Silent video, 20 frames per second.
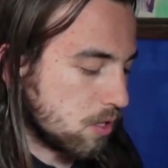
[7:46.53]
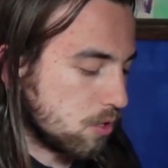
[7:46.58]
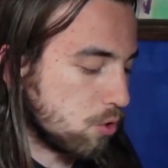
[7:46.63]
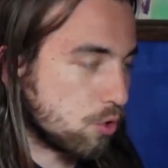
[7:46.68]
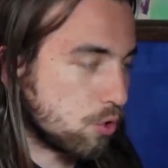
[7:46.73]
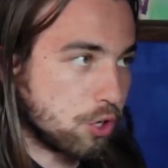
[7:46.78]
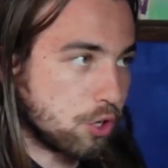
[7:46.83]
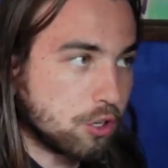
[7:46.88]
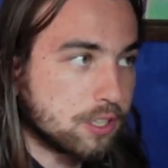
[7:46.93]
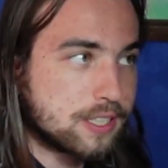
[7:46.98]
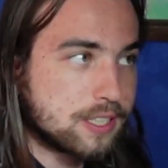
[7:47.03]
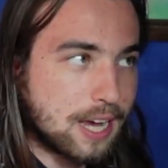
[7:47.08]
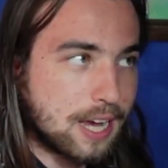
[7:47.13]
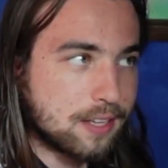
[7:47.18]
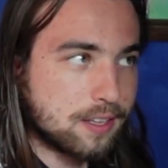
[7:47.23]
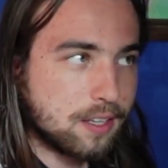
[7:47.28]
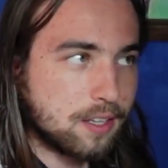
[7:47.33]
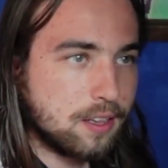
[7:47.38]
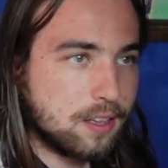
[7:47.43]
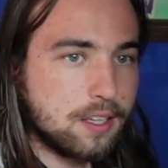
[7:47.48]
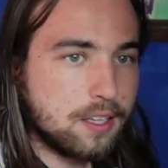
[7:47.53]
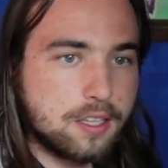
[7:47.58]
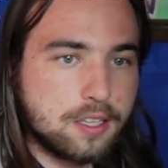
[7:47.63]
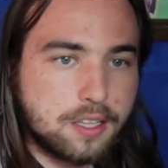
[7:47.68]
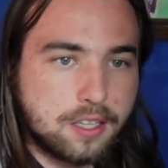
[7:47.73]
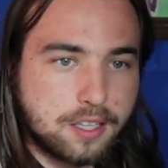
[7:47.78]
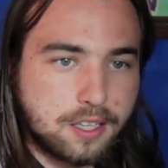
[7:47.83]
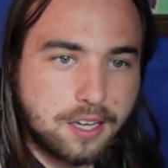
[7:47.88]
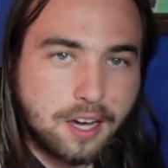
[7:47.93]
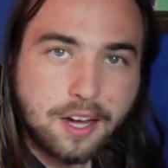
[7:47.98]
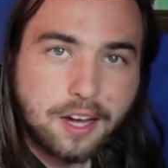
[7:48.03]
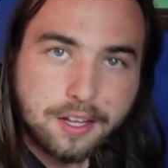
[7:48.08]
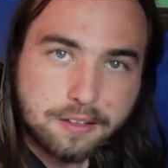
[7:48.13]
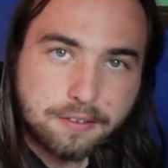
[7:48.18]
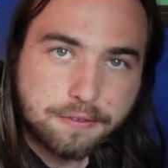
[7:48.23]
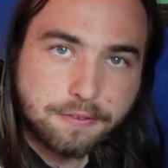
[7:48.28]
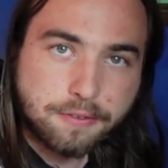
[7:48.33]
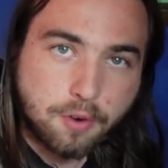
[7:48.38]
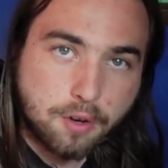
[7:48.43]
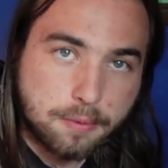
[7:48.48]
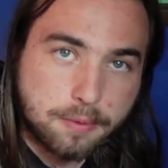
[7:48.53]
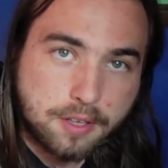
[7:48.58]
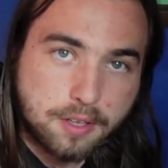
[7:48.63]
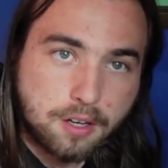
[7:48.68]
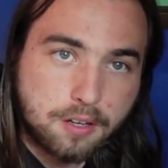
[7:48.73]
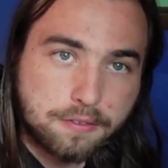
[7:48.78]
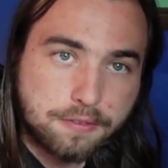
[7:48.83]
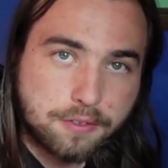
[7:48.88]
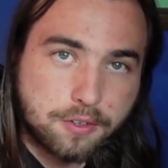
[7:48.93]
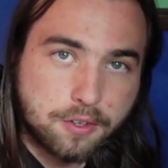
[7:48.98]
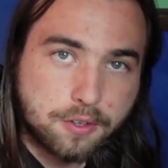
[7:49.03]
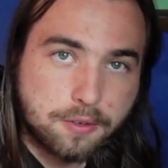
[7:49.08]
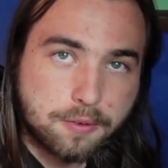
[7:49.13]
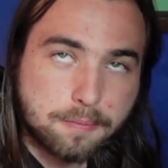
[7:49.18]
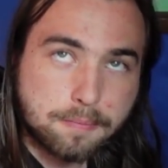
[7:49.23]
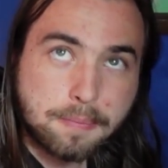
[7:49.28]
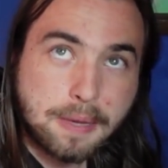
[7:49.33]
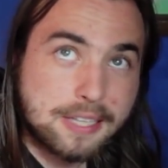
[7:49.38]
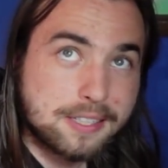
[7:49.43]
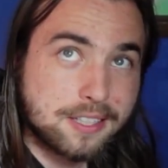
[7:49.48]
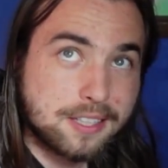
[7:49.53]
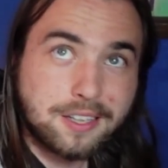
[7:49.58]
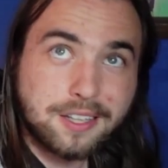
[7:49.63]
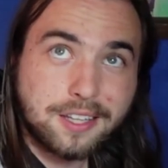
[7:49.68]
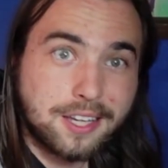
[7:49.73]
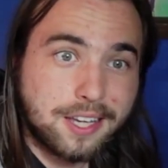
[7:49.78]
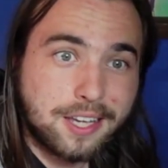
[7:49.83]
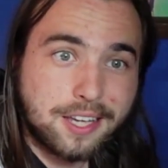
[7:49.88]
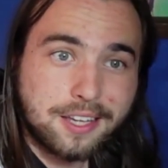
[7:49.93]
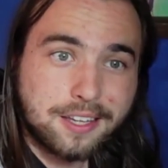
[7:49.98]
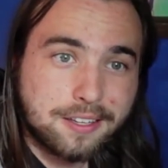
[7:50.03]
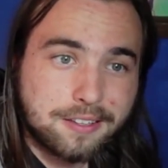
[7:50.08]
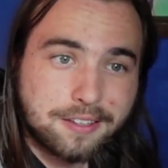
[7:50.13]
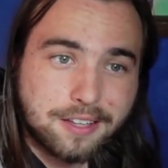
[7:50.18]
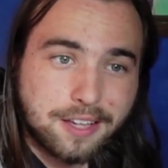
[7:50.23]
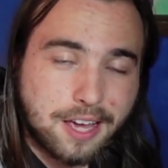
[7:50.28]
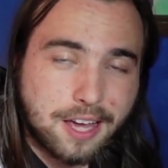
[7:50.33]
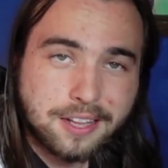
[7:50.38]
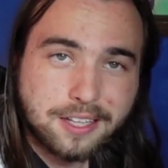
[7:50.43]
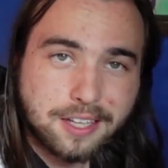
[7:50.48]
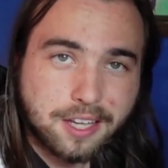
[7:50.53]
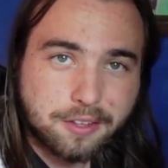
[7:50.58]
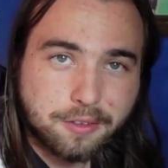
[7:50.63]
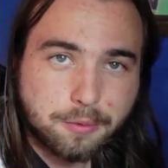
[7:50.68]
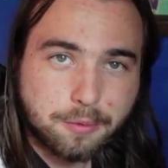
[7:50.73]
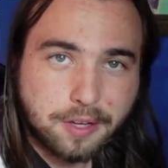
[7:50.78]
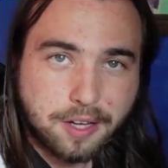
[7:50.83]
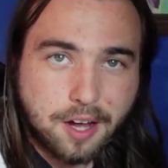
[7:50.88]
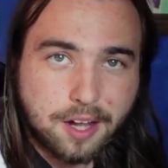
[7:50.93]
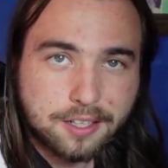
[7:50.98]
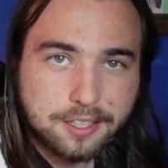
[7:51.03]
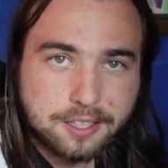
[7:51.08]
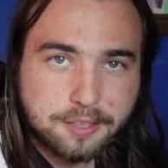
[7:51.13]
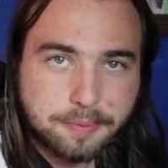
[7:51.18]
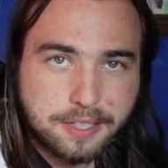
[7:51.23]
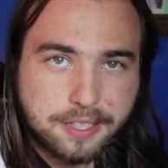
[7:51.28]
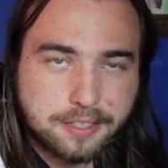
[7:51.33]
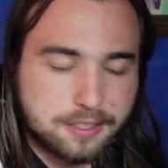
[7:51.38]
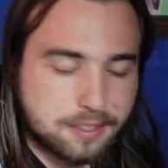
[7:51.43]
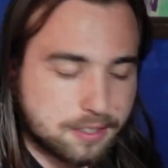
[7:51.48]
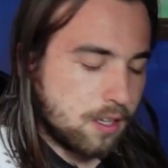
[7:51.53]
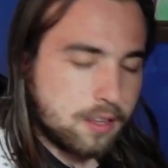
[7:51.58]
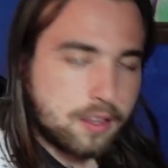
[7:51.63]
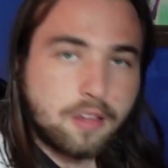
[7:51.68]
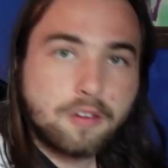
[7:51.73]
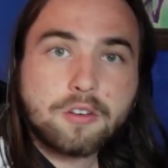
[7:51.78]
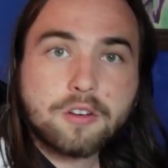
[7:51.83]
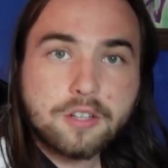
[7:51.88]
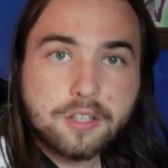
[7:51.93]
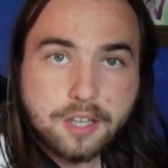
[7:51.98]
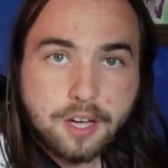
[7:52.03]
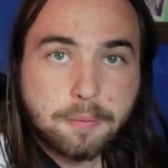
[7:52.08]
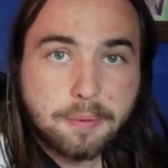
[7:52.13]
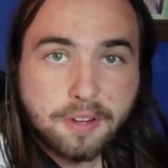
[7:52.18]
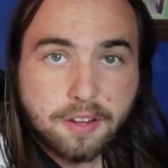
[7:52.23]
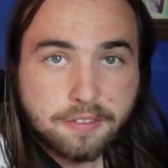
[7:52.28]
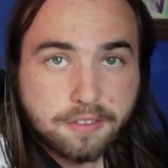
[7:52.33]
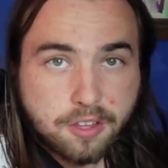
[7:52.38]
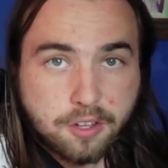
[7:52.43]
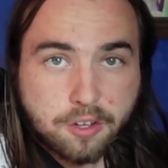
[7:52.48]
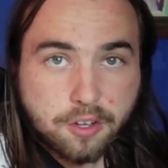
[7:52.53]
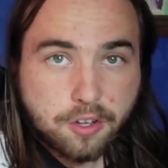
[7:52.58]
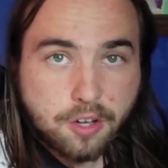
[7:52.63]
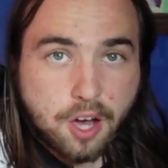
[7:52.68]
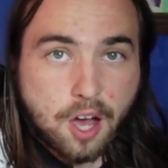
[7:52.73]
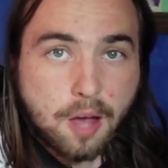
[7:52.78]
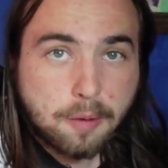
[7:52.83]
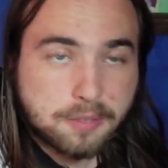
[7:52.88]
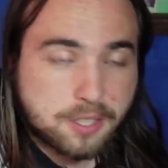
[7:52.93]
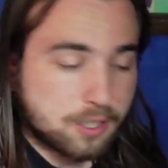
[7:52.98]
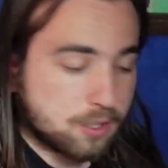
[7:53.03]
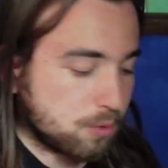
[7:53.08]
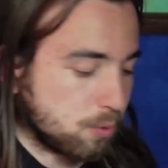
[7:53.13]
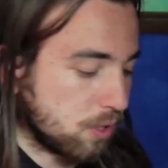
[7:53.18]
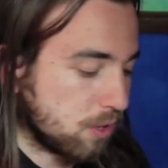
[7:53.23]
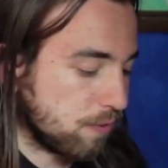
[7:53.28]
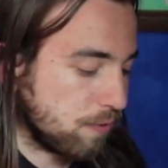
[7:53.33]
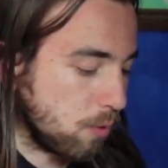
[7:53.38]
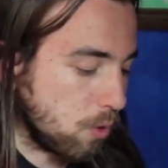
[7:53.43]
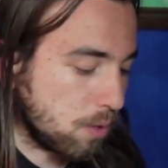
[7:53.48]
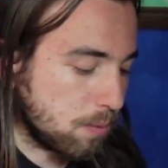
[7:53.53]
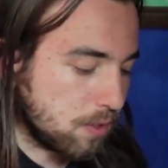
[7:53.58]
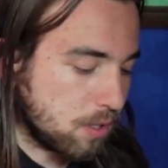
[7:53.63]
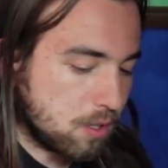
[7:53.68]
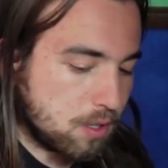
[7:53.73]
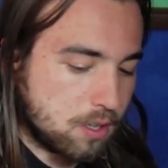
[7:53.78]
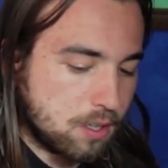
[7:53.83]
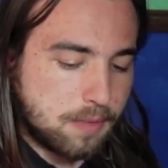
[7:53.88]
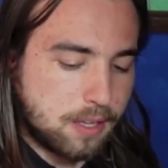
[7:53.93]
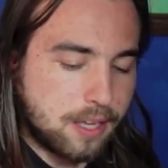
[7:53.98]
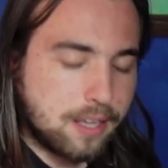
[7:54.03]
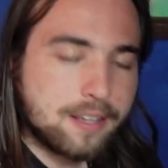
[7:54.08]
You could technically cut Formidal for basically any other Regalis piece. There are a couple of the options with Formidal.